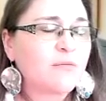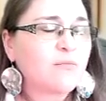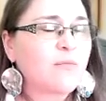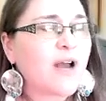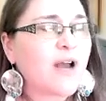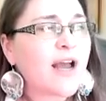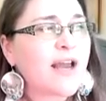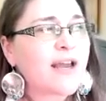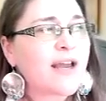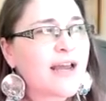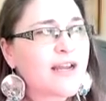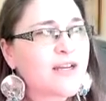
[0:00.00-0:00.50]

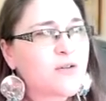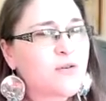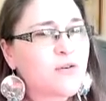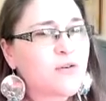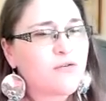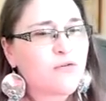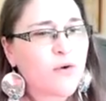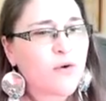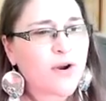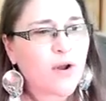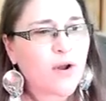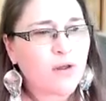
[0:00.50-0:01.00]
had to
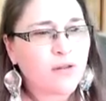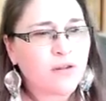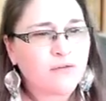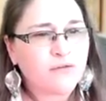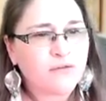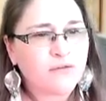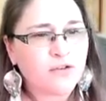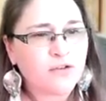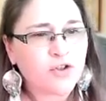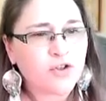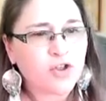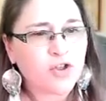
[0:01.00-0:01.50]
avoid all of
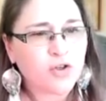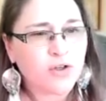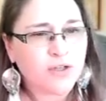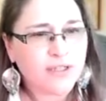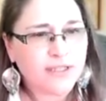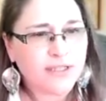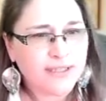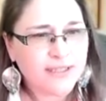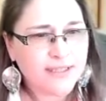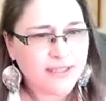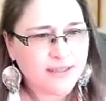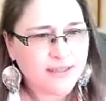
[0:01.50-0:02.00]
the
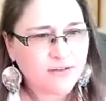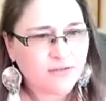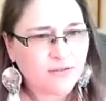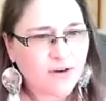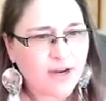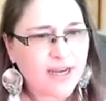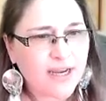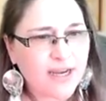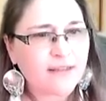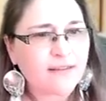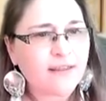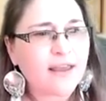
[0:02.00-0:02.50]
shoulds,
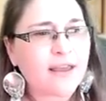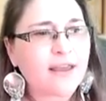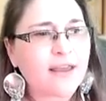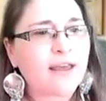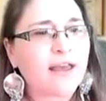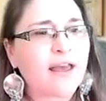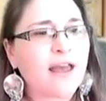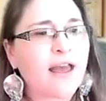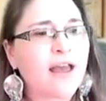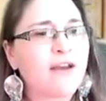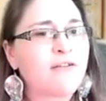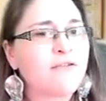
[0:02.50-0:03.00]
right? Like
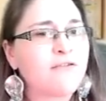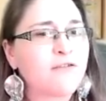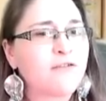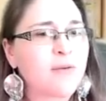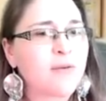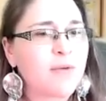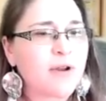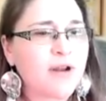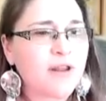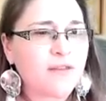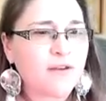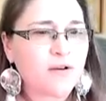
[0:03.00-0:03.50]

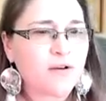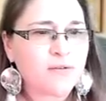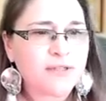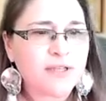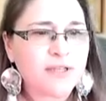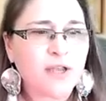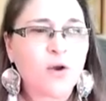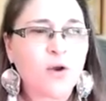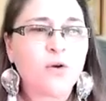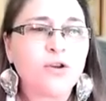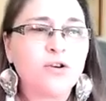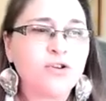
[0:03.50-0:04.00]
everybody there was
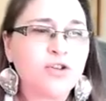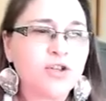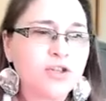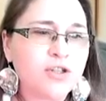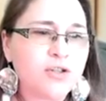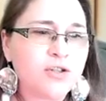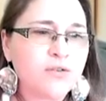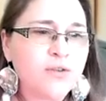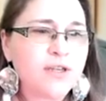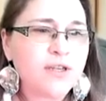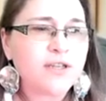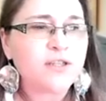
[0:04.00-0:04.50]
saying, oh, you should
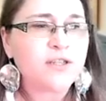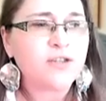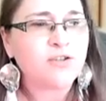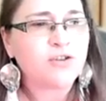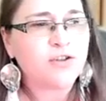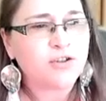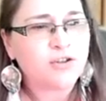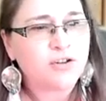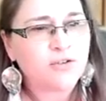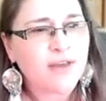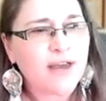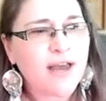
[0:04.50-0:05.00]
do this, you
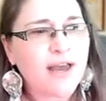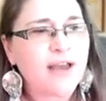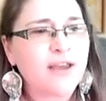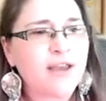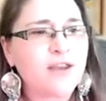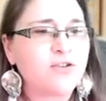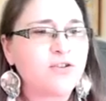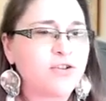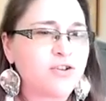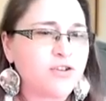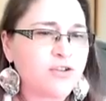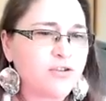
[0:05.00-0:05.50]
should do that,
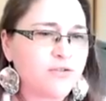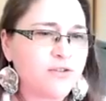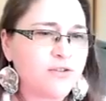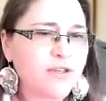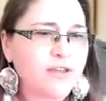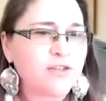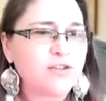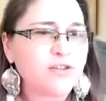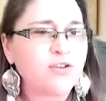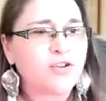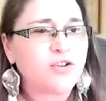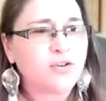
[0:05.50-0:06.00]
you should do
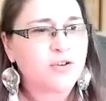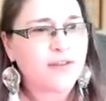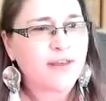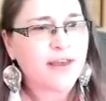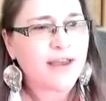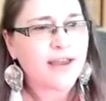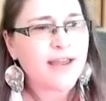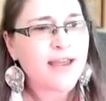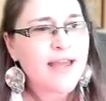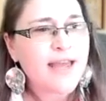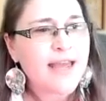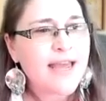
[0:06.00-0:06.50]
this, you should do
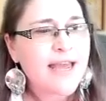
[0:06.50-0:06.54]
that.